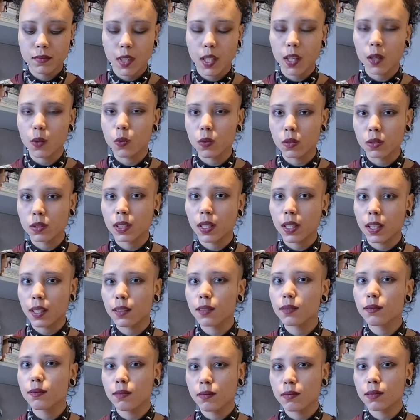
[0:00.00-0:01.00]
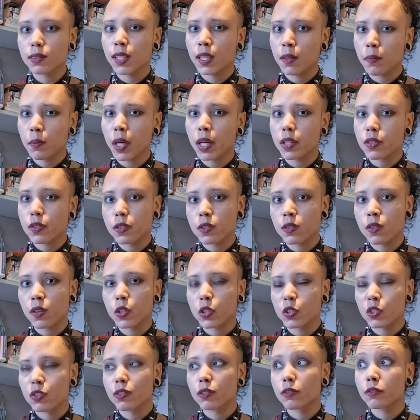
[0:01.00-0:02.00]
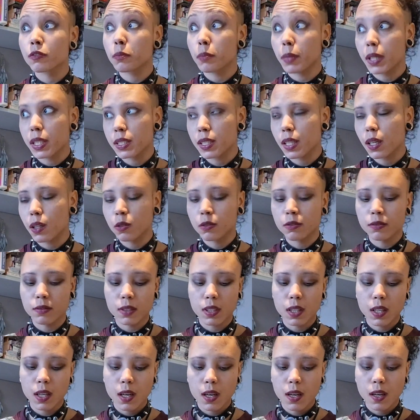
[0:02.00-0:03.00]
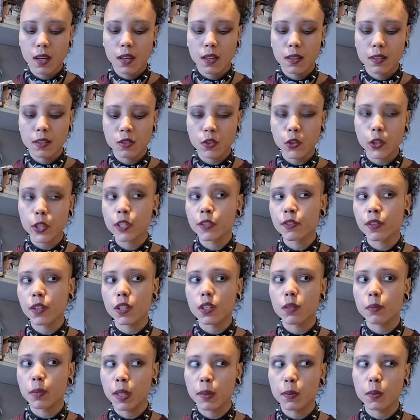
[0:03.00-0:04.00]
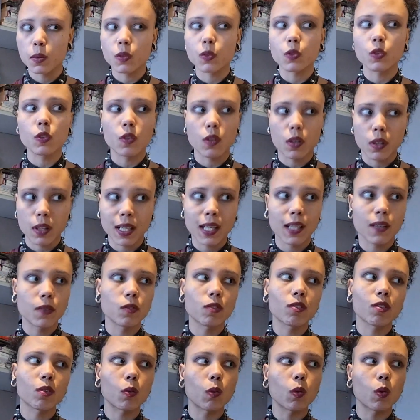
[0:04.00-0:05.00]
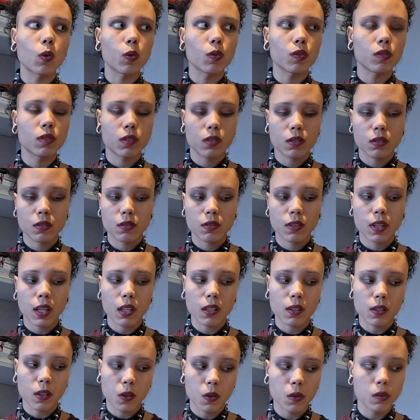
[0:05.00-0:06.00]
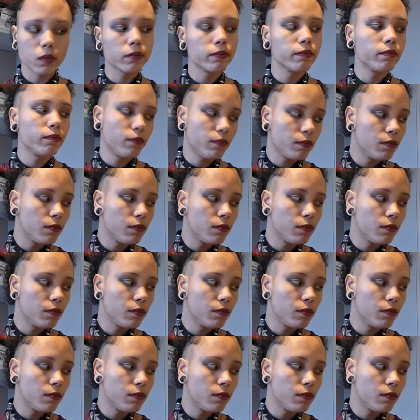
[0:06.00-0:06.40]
I will say 10 pairs of socks for myself. Socks for other people do not count towards that goal.